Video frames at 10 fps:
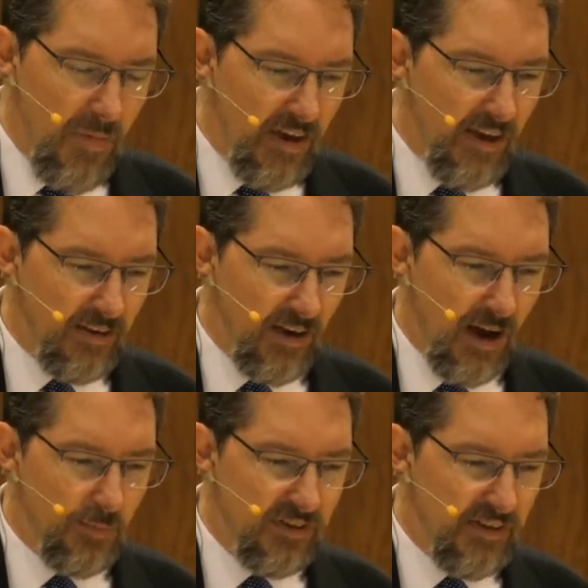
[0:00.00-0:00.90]
Making
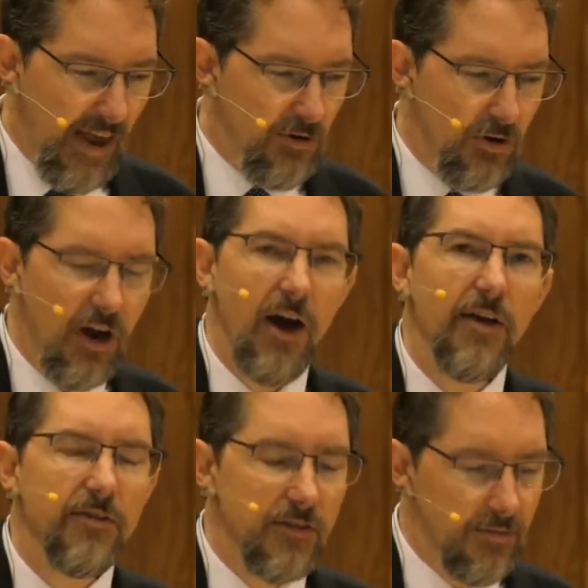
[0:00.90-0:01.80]
time
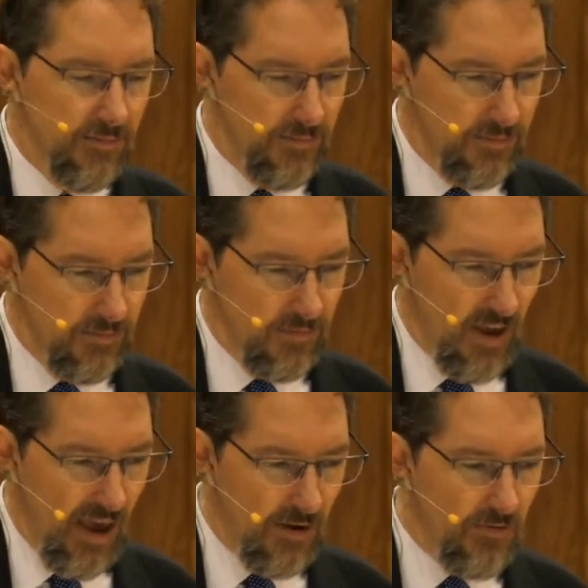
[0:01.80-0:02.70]
standardized
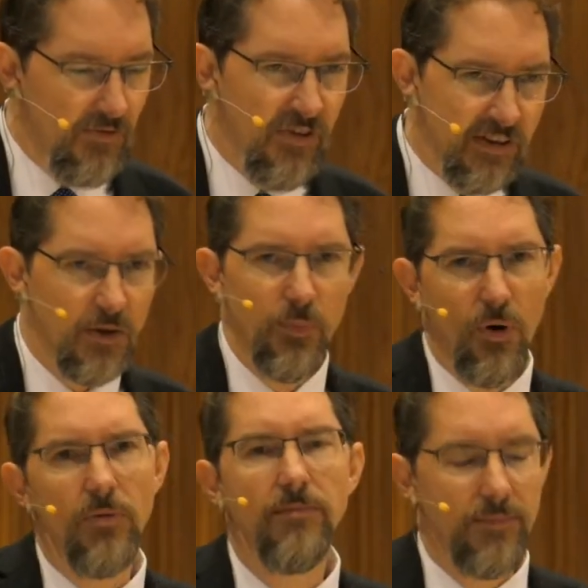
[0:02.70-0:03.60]
and
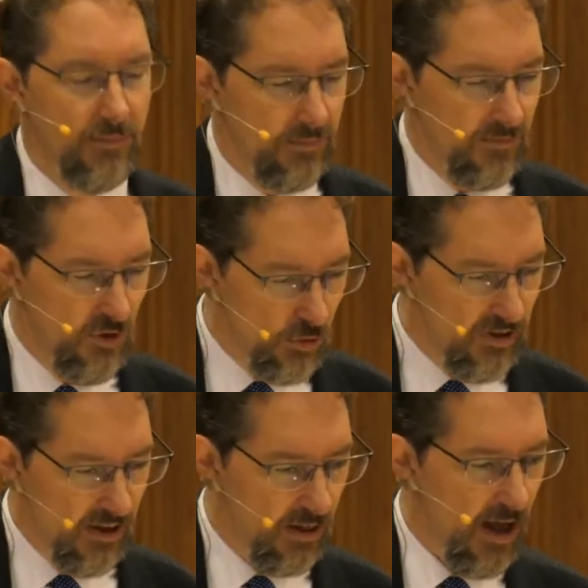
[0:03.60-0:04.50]
visible
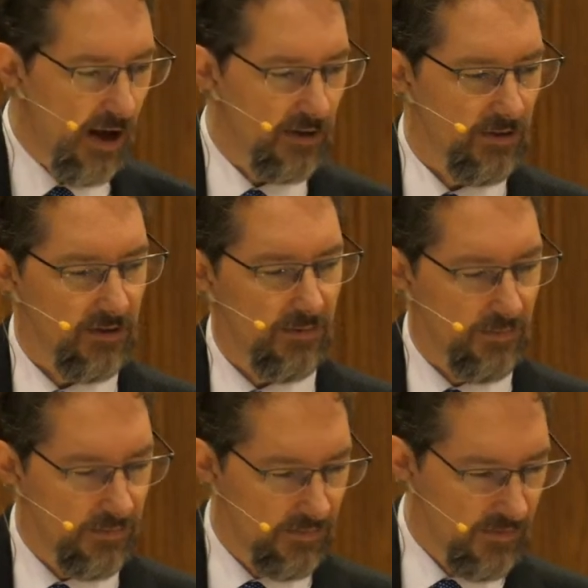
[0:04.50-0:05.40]
using clocks
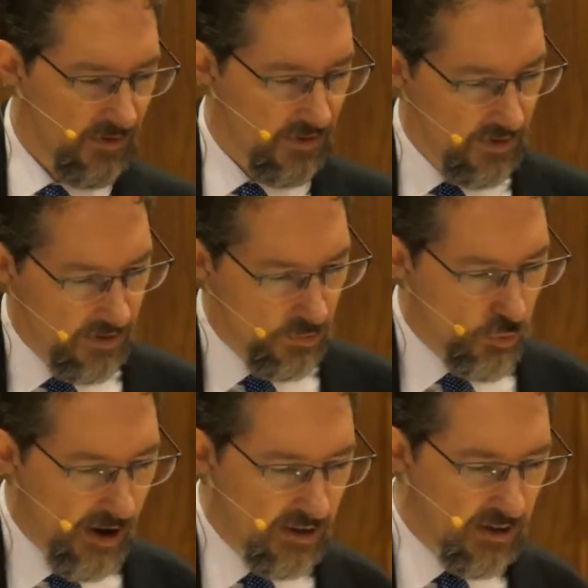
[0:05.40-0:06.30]

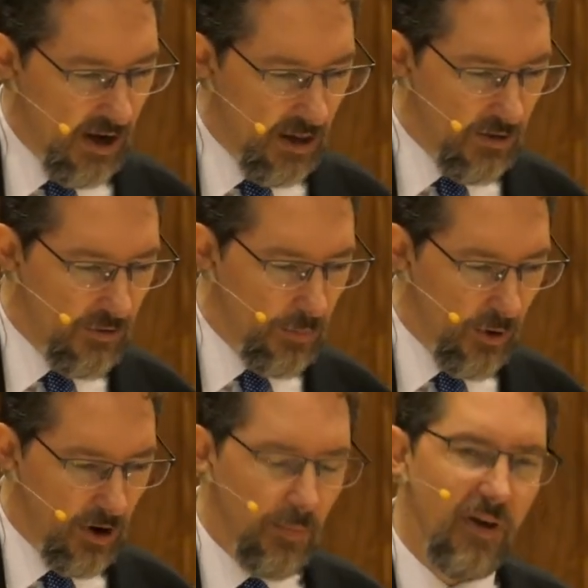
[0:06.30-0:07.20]
writes Oliver
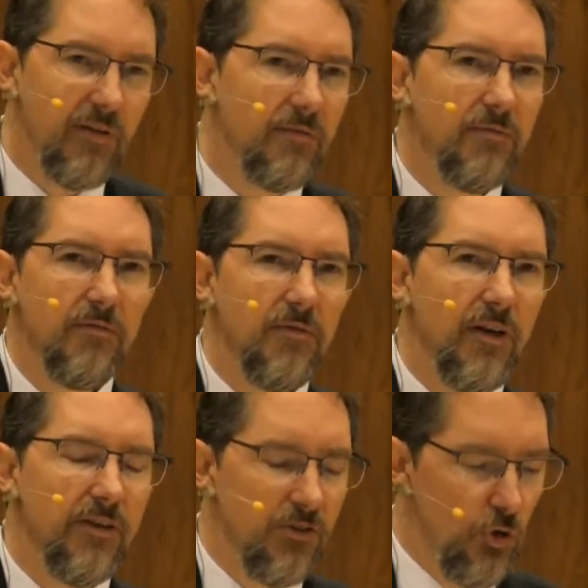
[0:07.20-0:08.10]
Burkeman
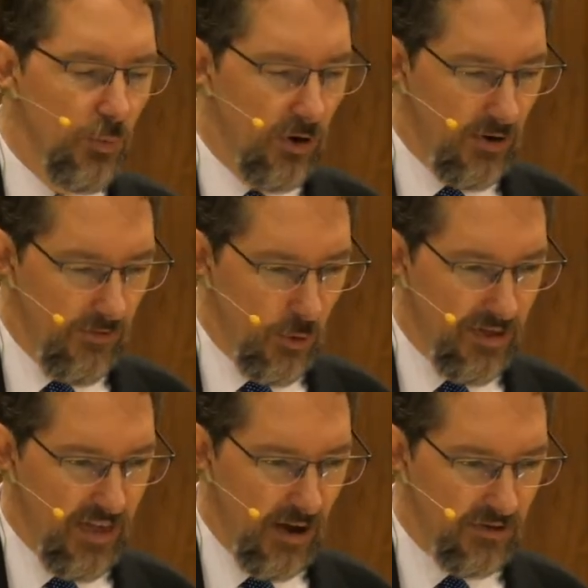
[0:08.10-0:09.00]
in his new book,
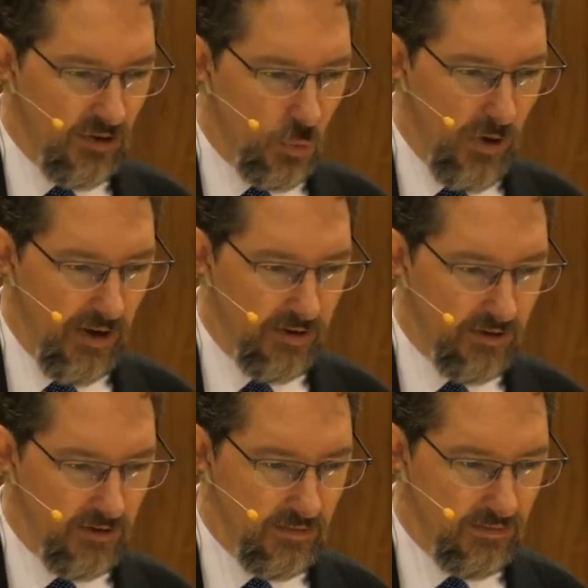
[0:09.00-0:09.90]
4,000
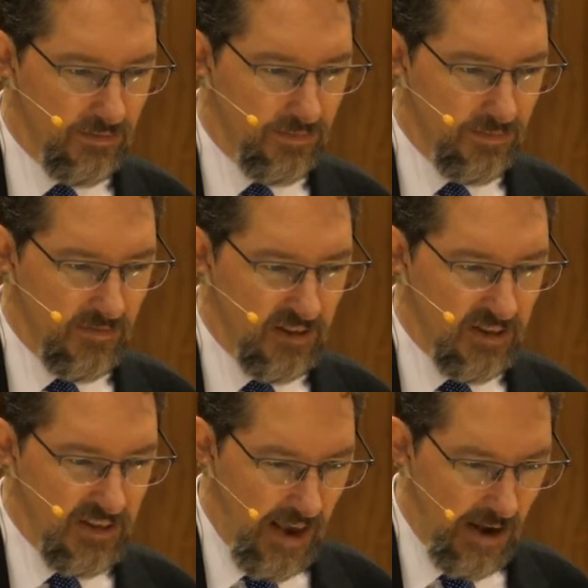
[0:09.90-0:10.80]
Weeks.
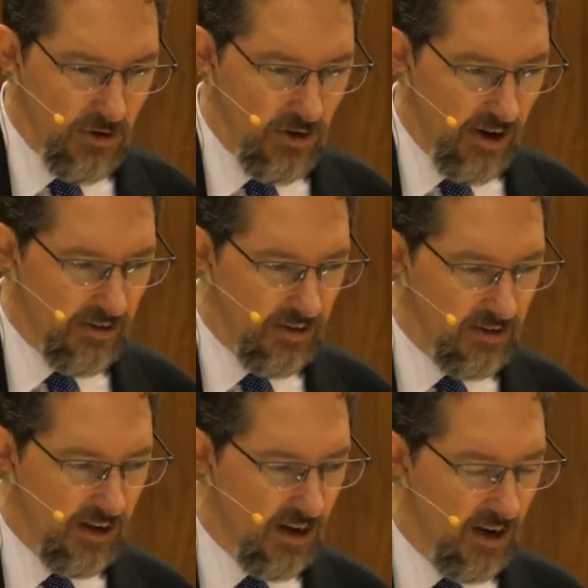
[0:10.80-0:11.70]
Standardizing
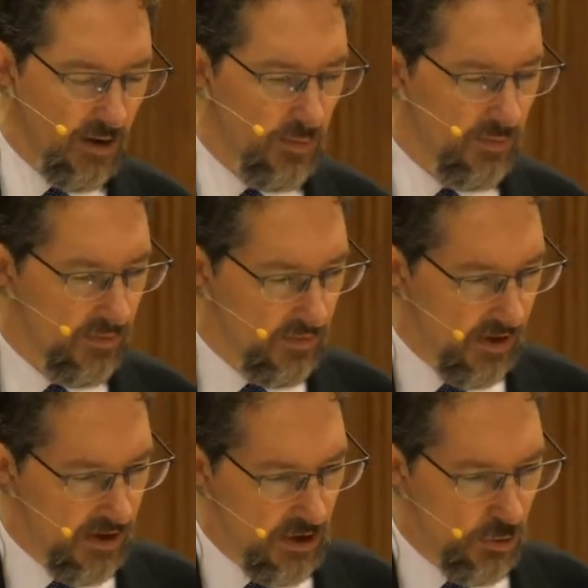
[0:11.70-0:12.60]
time
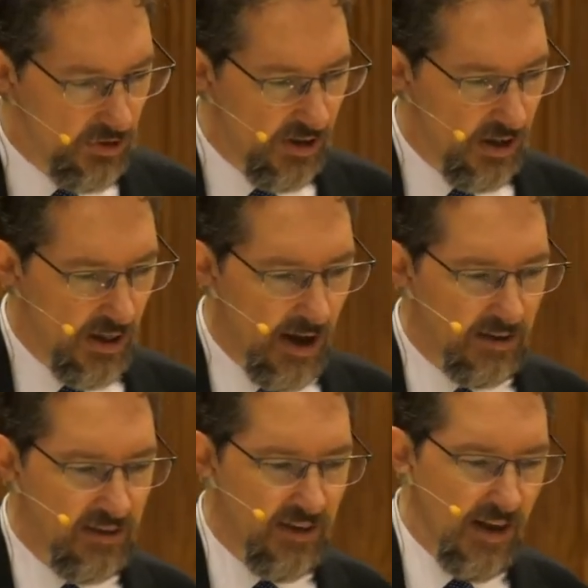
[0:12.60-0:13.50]
and using
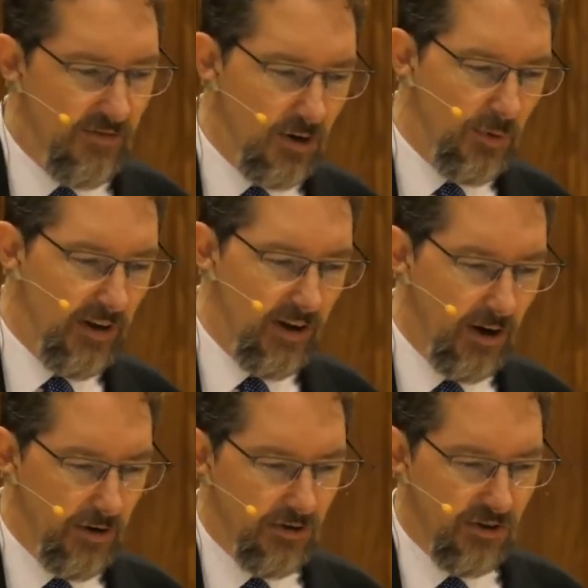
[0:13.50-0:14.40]
clocks inevitably
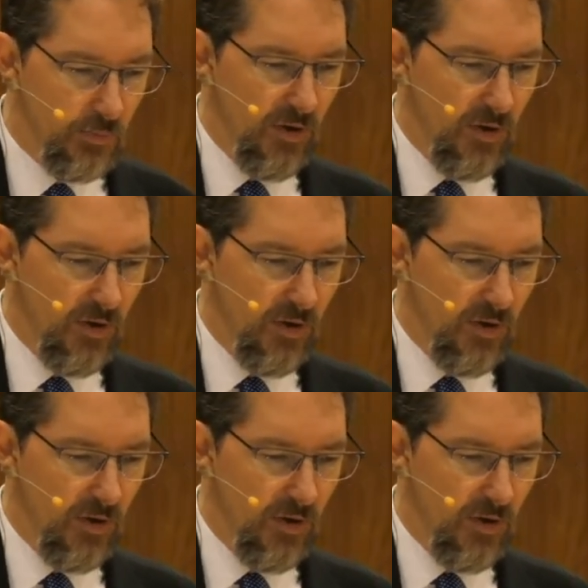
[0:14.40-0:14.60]
encourages